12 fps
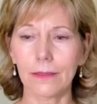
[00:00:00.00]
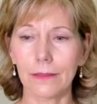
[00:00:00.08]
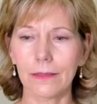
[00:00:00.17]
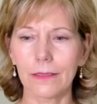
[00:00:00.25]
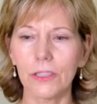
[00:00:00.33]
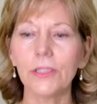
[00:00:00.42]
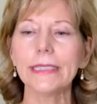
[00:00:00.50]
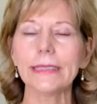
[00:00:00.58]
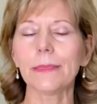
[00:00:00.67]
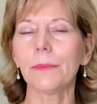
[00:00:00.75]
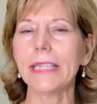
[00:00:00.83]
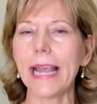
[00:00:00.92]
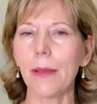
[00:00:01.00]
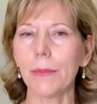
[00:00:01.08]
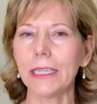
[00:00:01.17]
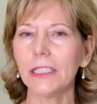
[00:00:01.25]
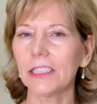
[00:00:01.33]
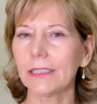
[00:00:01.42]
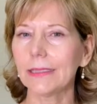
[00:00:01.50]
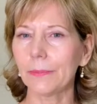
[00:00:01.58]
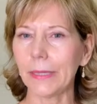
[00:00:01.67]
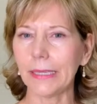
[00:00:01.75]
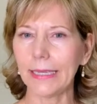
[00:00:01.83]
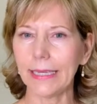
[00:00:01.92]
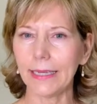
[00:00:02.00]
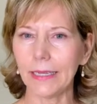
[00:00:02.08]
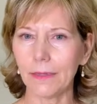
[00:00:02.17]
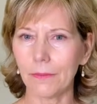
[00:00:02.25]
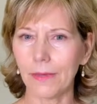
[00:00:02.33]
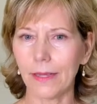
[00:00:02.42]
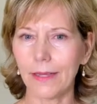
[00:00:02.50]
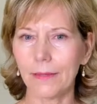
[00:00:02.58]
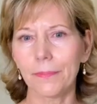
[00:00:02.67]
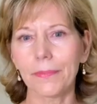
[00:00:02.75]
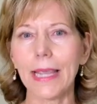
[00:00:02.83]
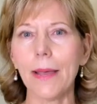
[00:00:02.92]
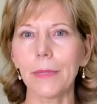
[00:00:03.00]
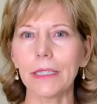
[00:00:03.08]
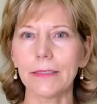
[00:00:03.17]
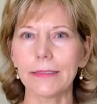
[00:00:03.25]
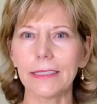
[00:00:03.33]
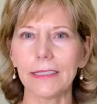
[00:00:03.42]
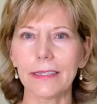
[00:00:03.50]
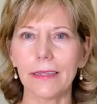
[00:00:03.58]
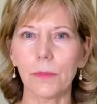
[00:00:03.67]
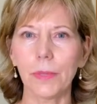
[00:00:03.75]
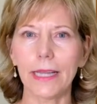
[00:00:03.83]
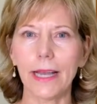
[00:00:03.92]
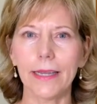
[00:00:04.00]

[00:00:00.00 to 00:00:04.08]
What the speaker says: doing some damage and spilling chemicals into the blood,